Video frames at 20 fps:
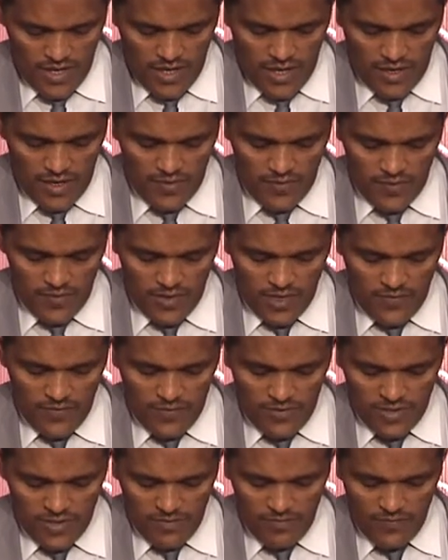I will give
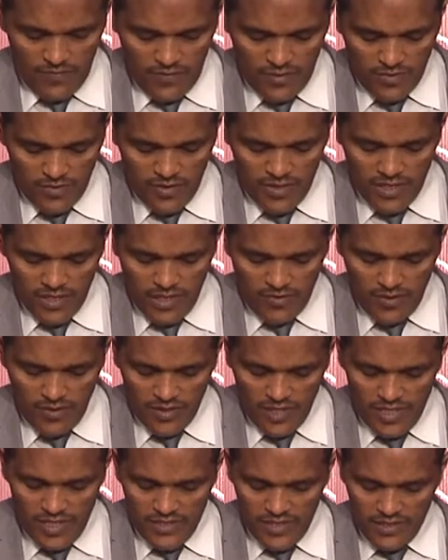you some information
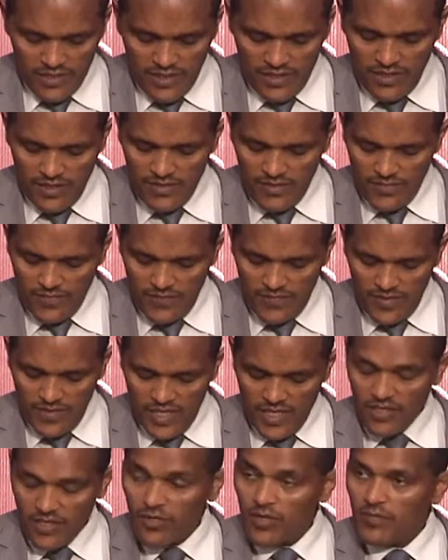about health sector in
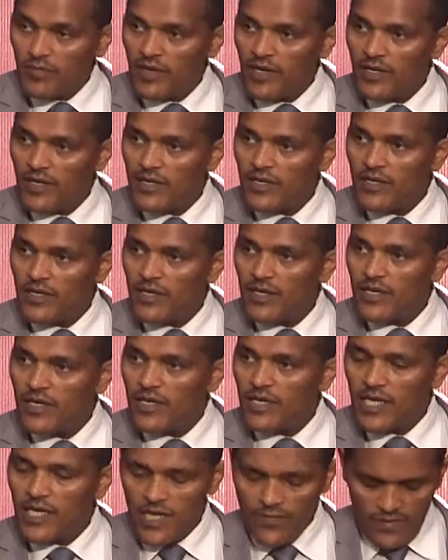Ethiopia,
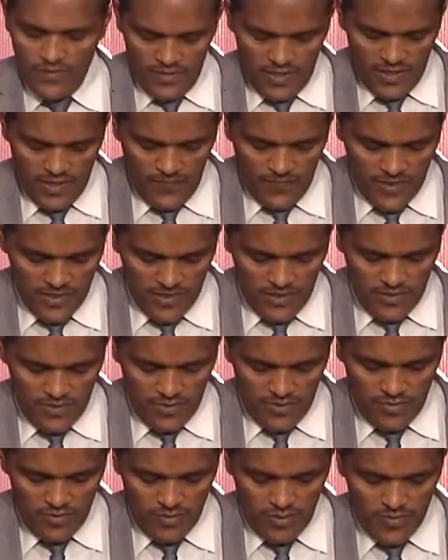giving
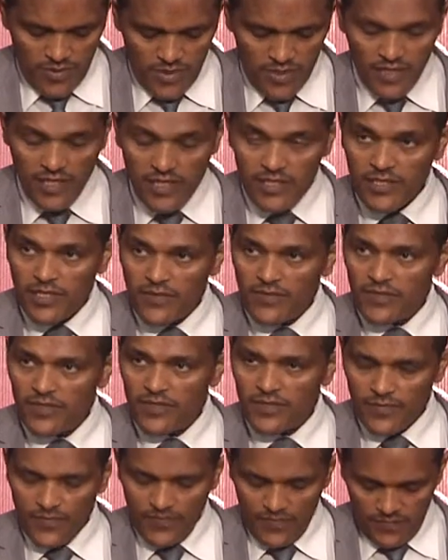emphasis to community health
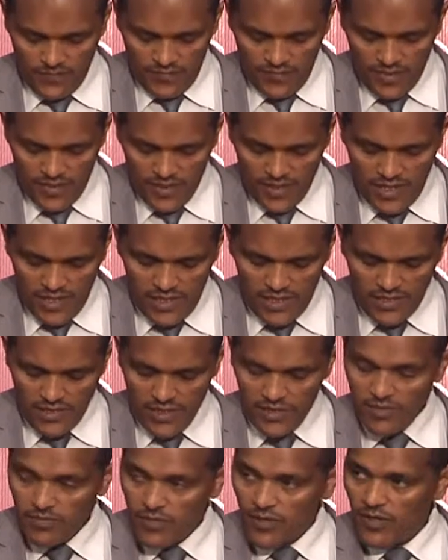services, the health
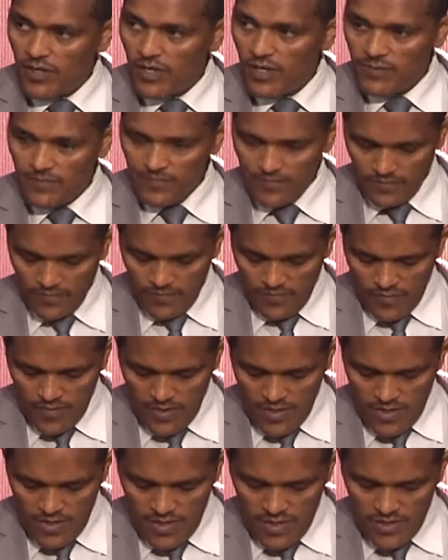extension program
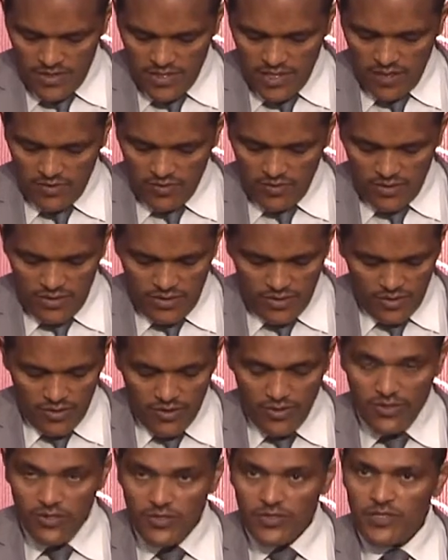that was
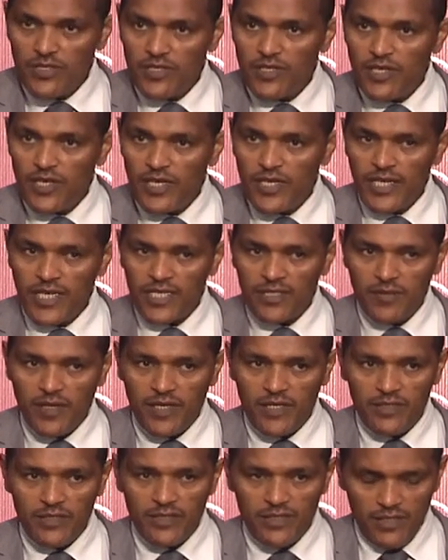introduced and
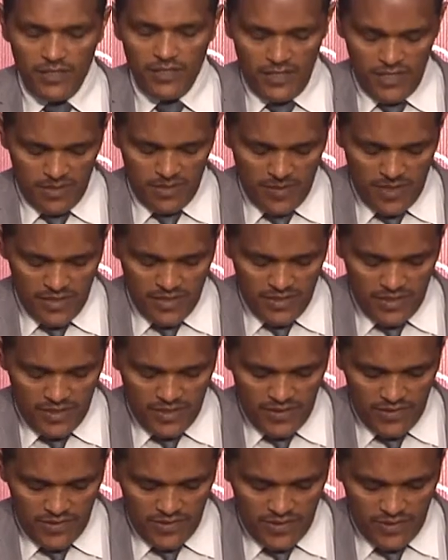expanded
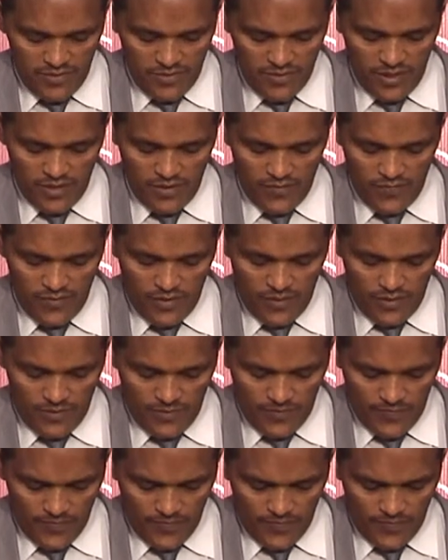since 2004.